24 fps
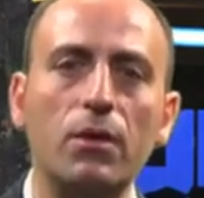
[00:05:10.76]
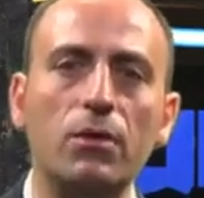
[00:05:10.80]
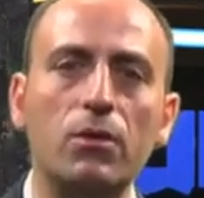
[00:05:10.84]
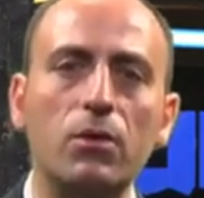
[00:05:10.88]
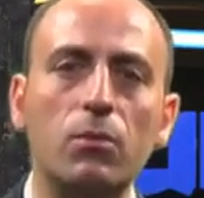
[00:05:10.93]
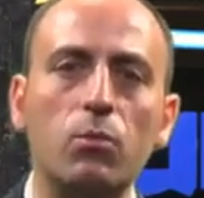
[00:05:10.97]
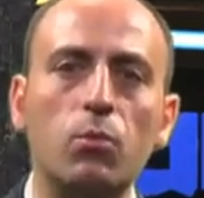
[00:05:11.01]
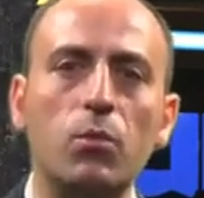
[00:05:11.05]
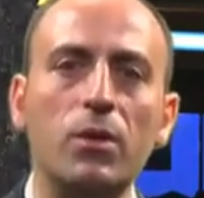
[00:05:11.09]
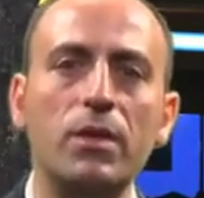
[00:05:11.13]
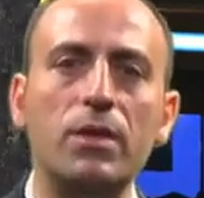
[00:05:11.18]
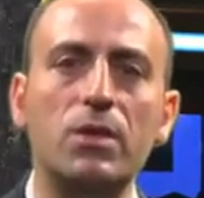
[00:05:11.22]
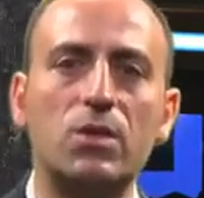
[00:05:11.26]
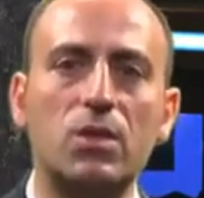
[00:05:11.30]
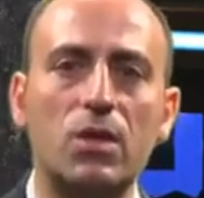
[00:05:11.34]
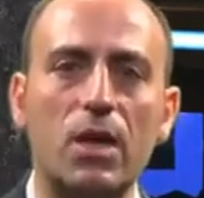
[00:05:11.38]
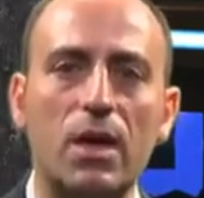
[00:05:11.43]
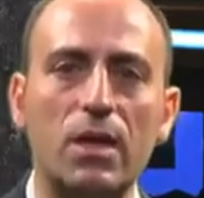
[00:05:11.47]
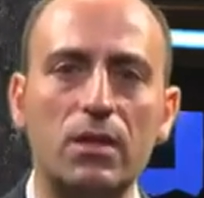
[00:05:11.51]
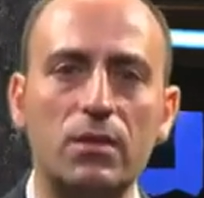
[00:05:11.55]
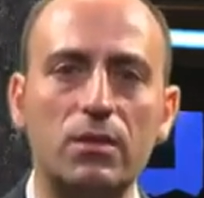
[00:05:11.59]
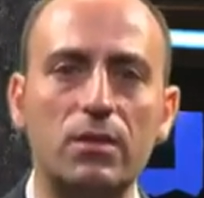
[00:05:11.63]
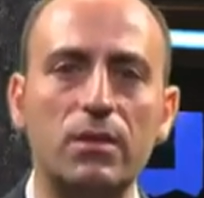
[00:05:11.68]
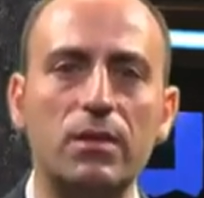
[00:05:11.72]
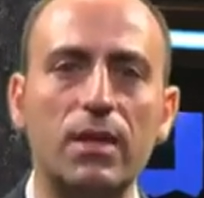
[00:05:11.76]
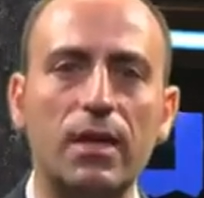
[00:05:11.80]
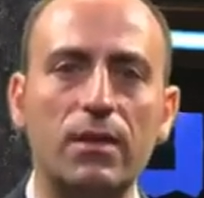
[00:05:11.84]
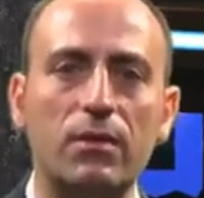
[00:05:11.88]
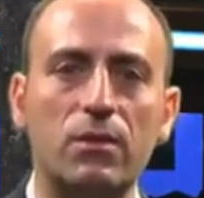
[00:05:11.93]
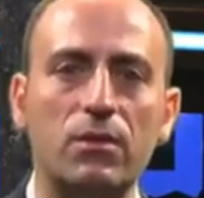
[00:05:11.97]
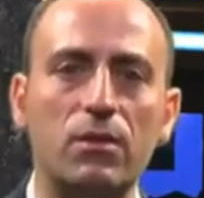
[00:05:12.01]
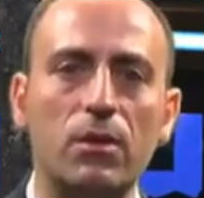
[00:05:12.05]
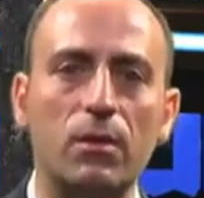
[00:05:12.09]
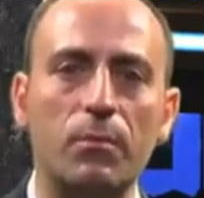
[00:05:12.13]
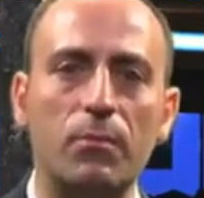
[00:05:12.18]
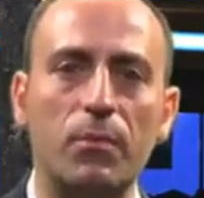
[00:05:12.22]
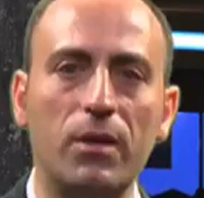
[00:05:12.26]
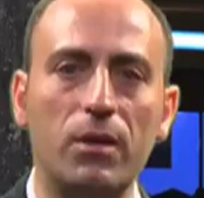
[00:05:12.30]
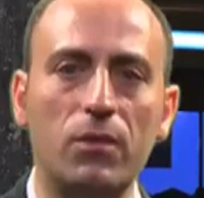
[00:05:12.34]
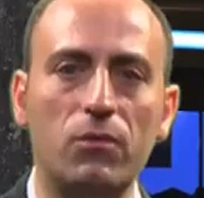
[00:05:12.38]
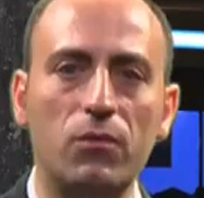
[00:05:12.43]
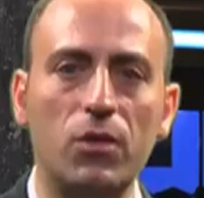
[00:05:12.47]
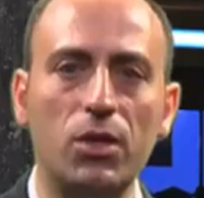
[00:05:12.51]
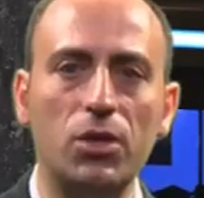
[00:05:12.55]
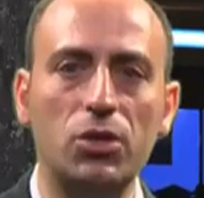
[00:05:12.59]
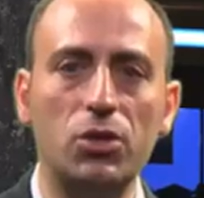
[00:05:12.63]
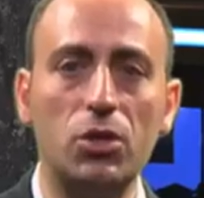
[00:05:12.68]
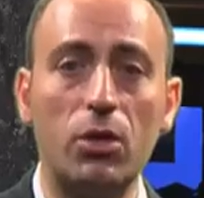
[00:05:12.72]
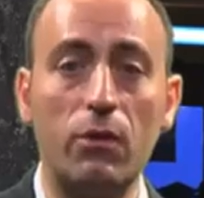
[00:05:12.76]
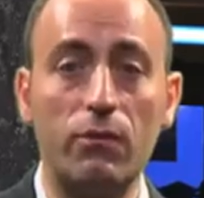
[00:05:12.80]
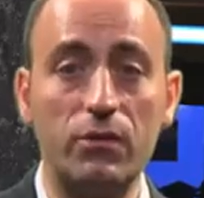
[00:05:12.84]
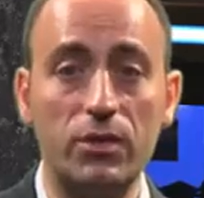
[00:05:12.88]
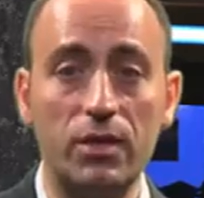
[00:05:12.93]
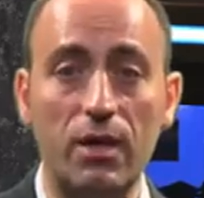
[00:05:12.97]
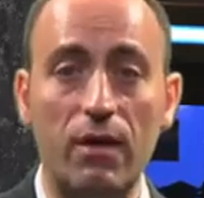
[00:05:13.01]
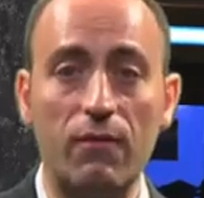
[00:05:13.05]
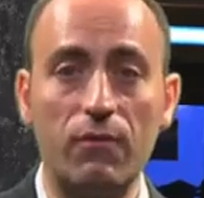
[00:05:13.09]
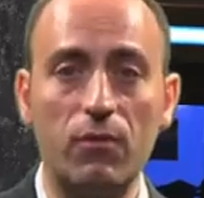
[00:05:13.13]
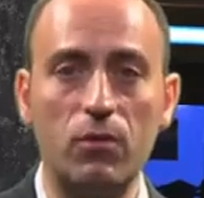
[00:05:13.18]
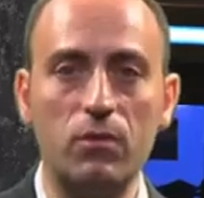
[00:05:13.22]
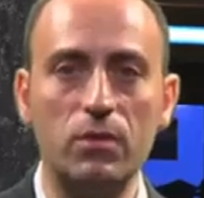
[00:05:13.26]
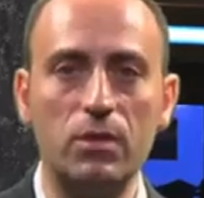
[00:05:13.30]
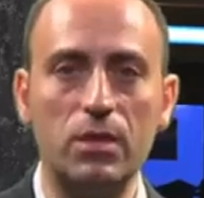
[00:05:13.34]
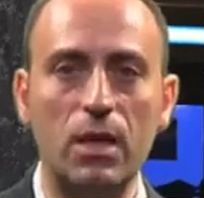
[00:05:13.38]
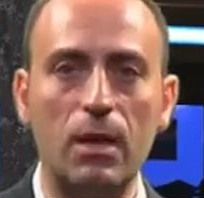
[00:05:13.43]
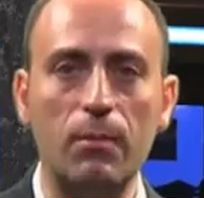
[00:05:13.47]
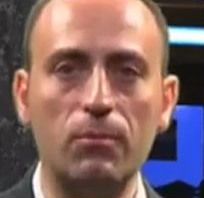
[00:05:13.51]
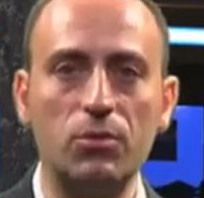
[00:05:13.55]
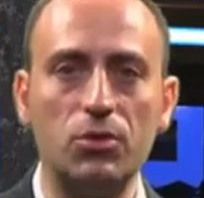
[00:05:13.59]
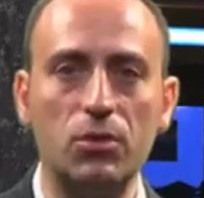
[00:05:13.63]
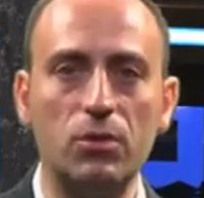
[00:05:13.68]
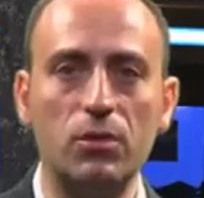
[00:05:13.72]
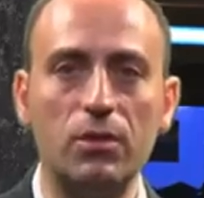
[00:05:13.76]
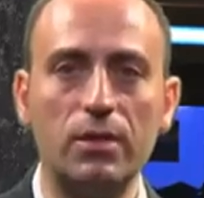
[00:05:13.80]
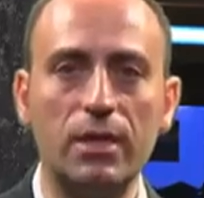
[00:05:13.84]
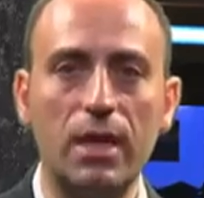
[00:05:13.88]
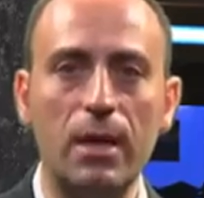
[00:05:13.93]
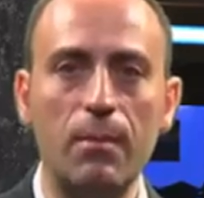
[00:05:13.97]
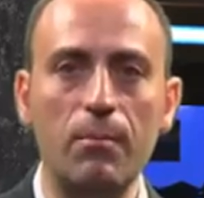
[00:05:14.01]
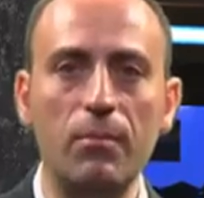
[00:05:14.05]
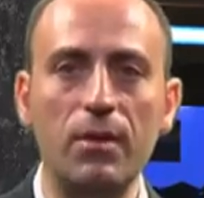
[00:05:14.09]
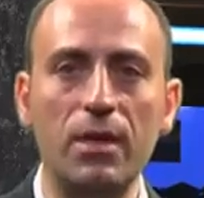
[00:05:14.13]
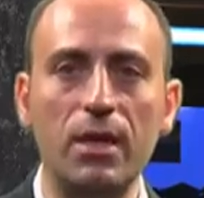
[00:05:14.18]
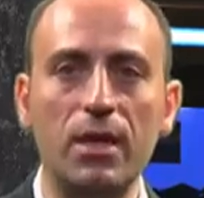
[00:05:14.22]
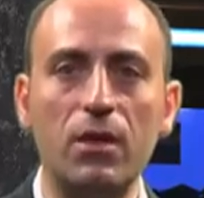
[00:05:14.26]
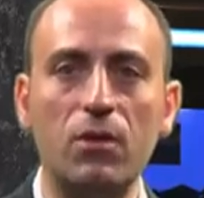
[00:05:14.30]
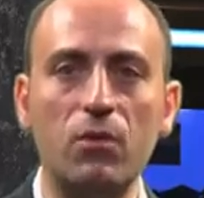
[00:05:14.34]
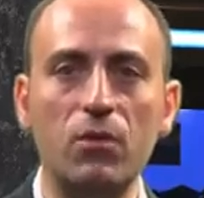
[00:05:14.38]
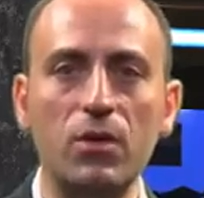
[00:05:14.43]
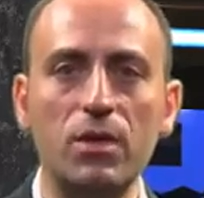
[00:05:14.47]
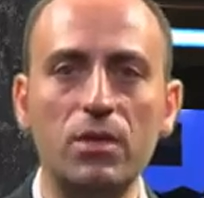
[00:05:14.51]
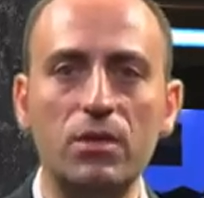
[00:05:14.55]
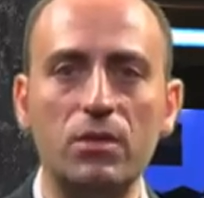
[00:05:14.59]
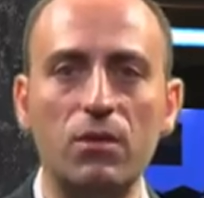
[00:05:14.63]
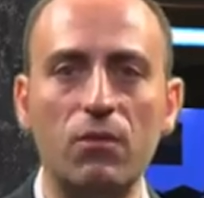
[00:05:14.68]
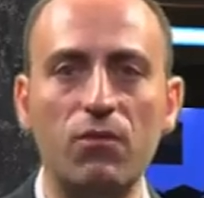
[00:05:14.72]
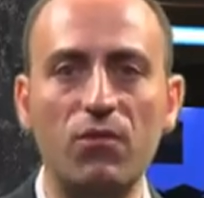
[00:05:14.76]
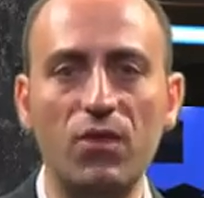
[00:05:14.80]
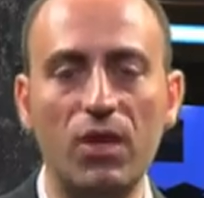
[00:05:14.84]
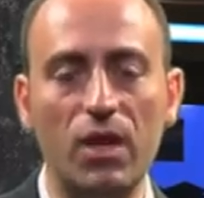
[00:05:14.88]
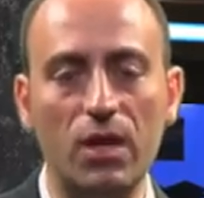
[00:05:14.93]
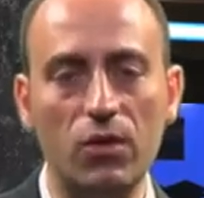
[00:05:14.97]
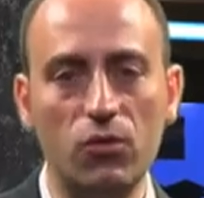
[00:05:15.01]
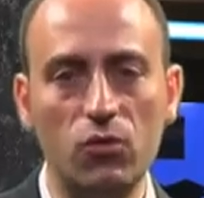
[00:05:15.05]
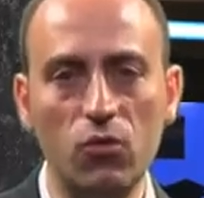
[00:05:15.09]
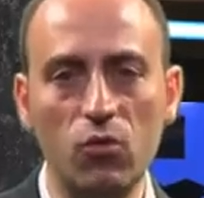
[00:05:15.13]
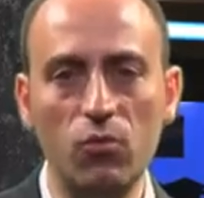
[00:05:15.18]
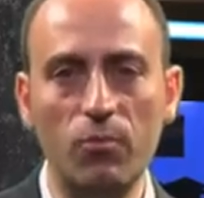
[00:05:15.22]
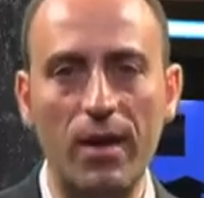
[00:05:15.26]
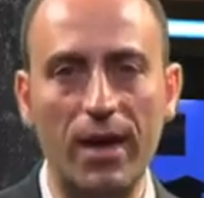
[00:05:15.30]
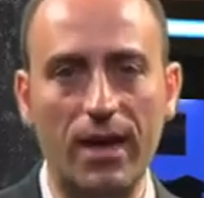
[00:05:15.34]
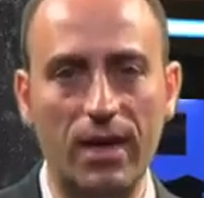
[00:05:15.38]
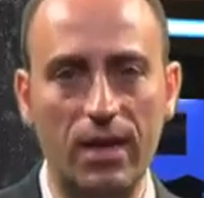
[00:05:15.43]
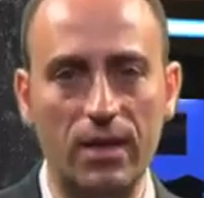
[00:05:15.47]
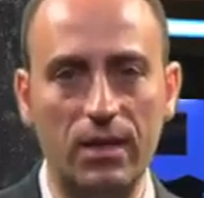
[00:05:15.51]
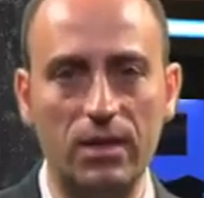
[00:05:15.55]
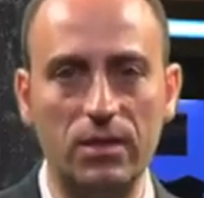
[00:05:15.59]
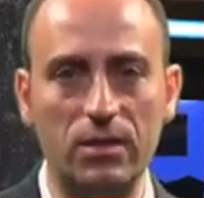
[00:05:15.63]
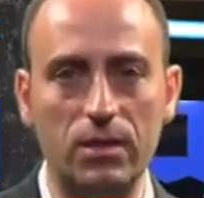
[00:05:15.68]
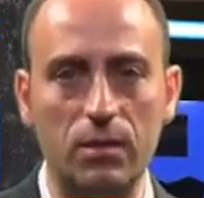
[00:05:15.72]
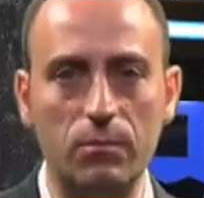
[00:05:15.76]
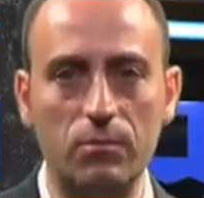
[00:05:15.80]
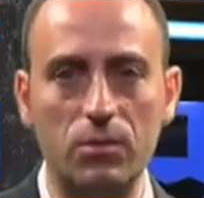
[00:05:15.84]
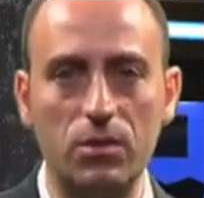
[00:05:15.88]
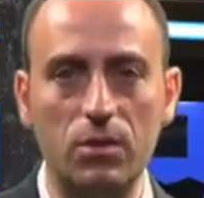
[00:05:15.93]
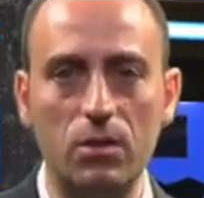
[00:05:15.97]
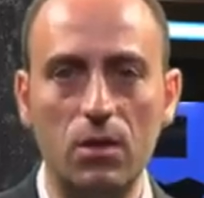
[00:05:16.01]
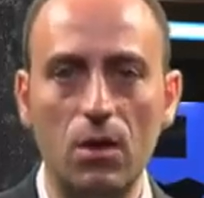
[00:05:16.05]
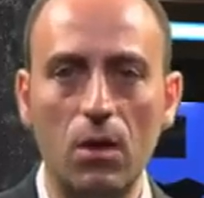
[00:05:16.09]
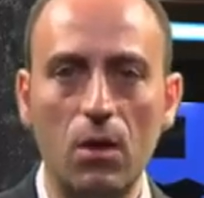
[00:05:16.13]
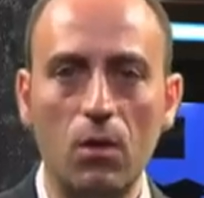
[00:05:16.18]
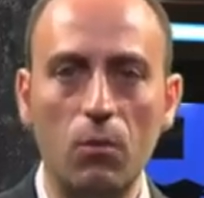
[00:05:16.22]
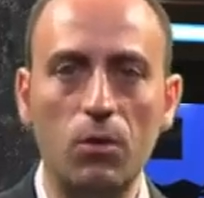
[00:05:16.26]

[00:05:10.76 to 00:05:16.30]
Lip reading: we discussed that the penetration of self-consumption can be increased via two mechanisms,